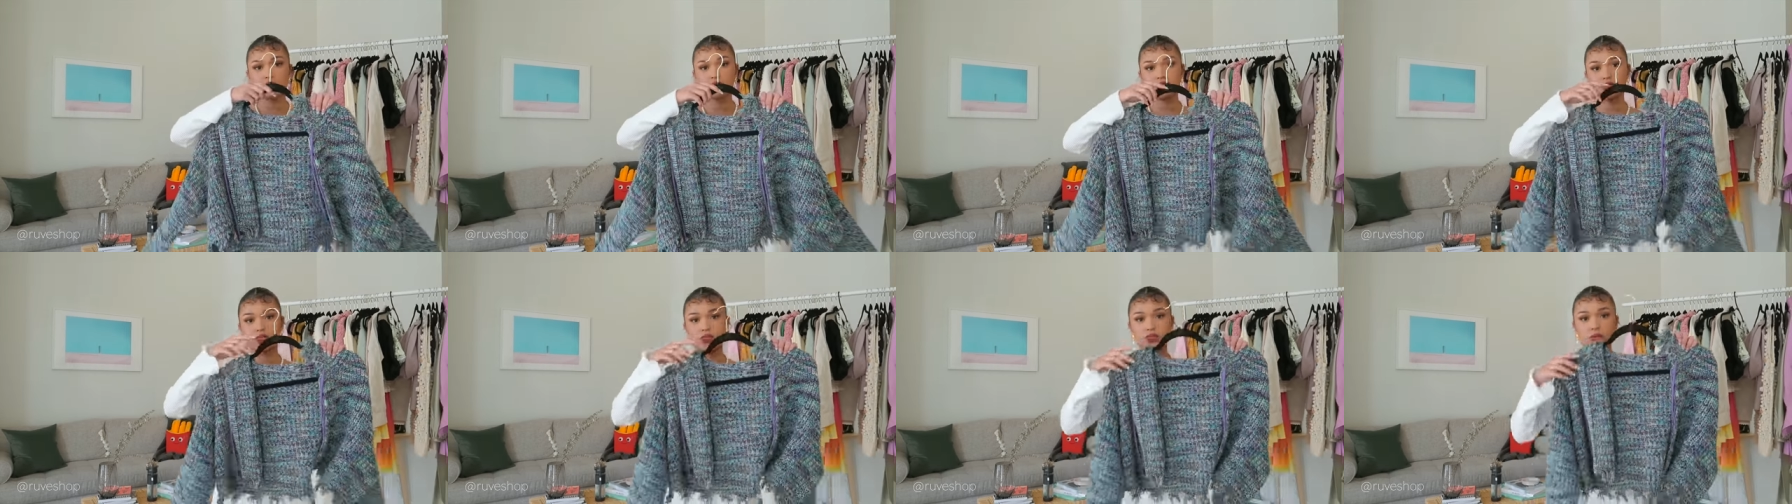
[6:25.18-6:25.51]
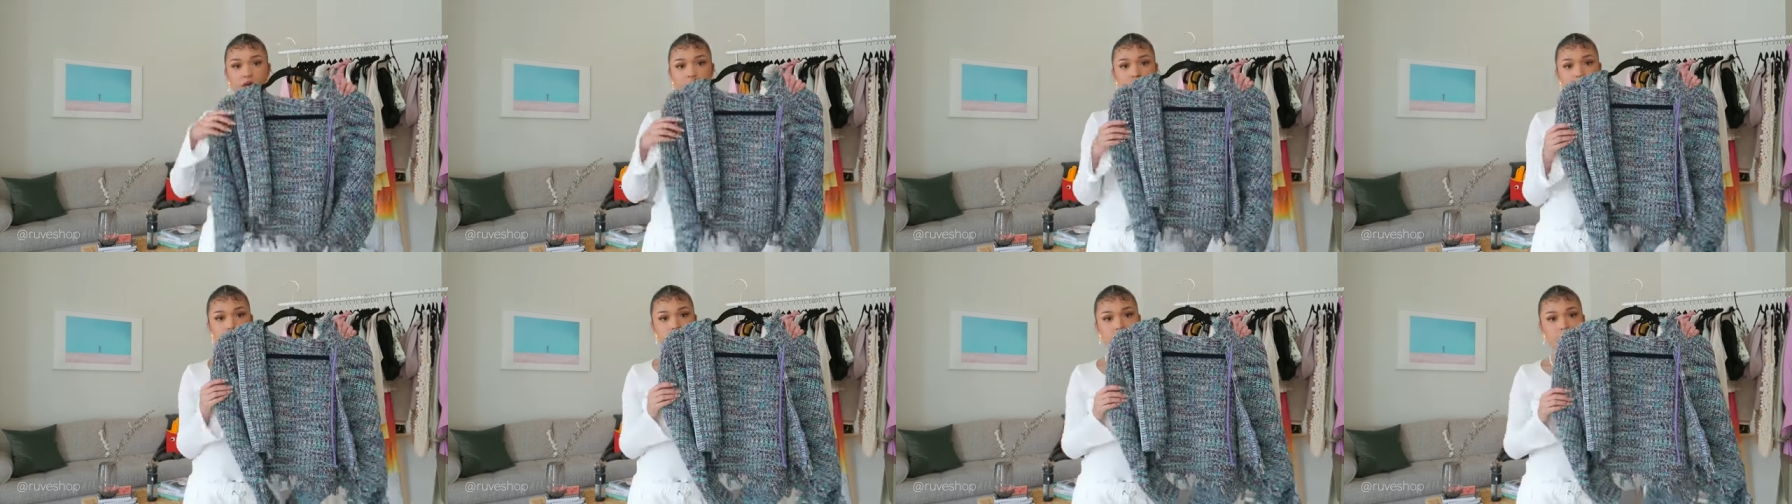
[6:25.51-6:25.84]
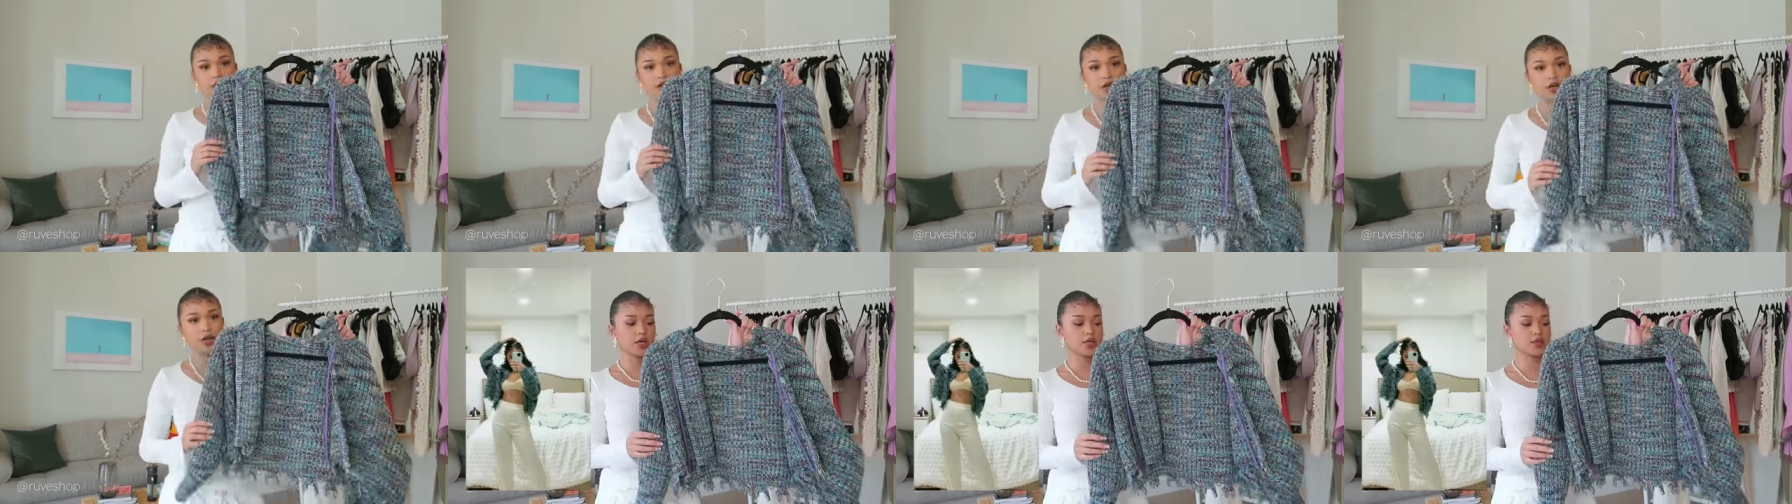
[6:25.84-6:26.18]

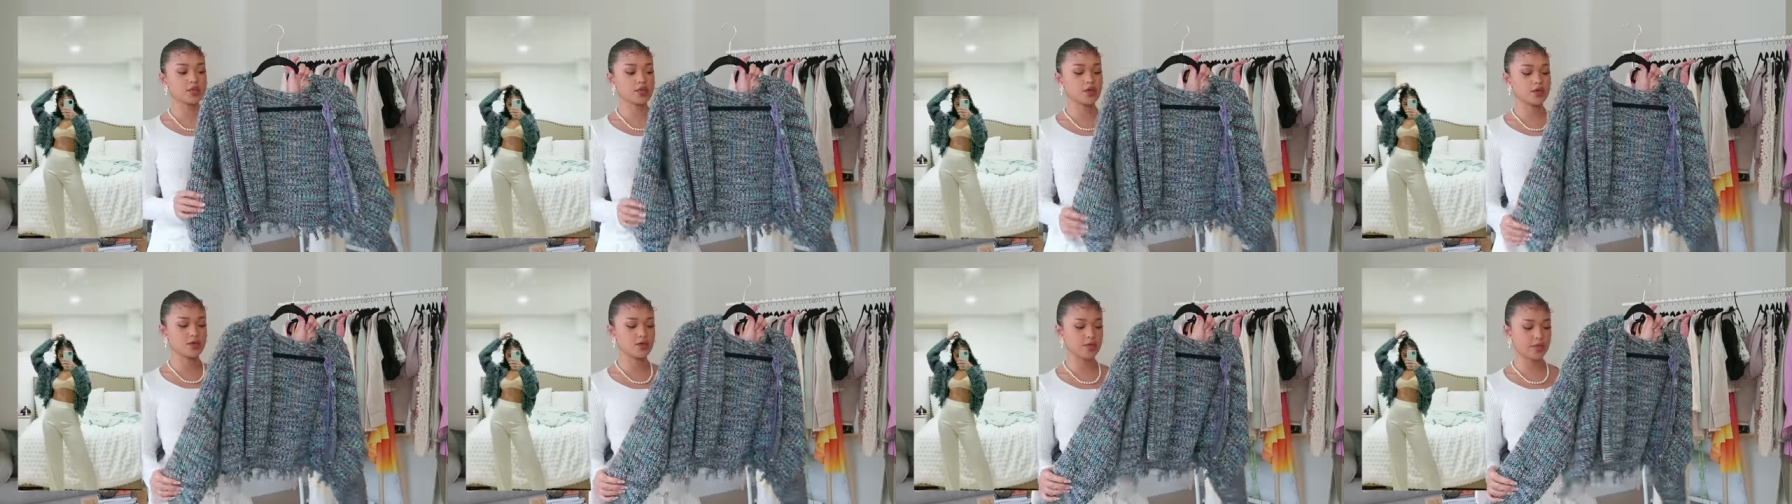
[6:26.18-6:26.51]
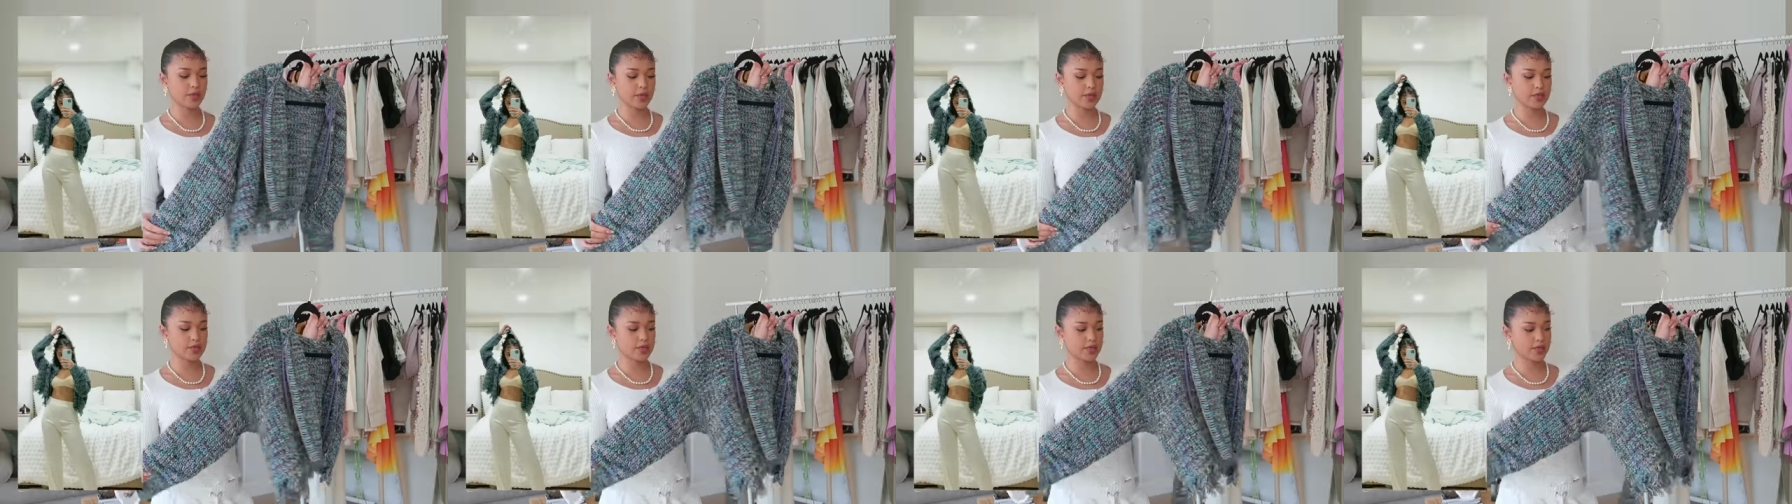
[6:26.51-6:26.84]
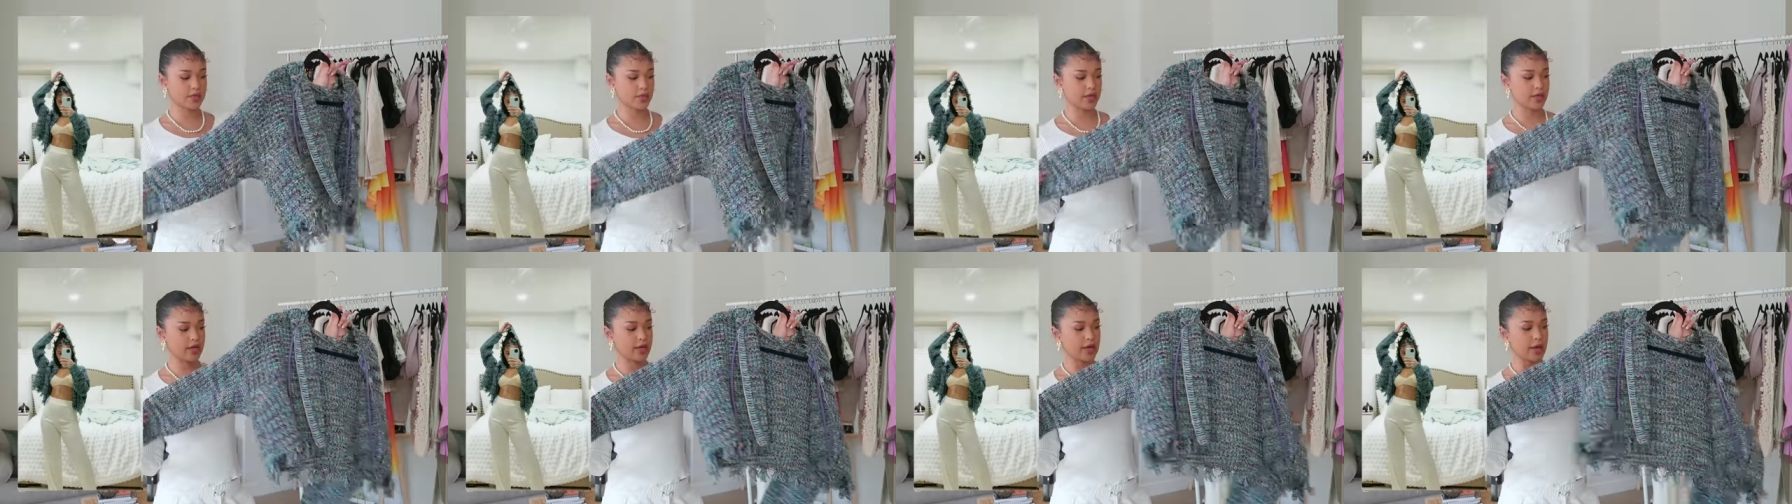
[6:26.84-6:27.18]
sweater. It's also
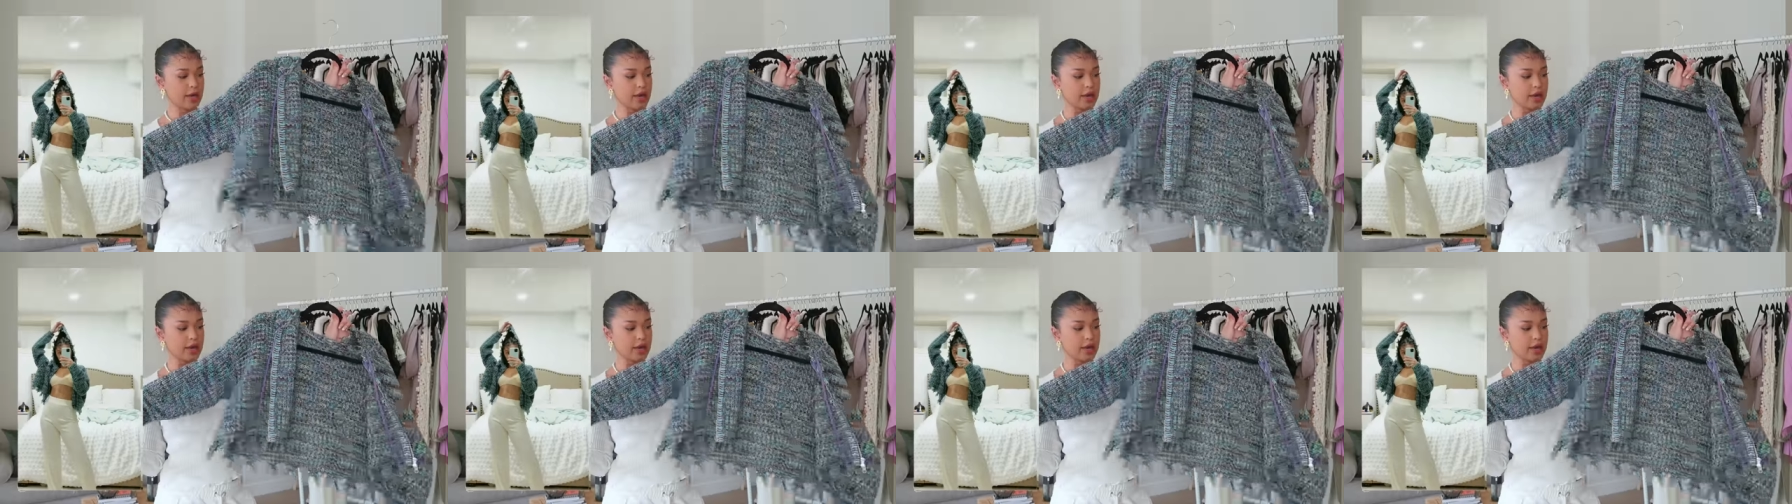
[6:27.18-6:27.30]
basically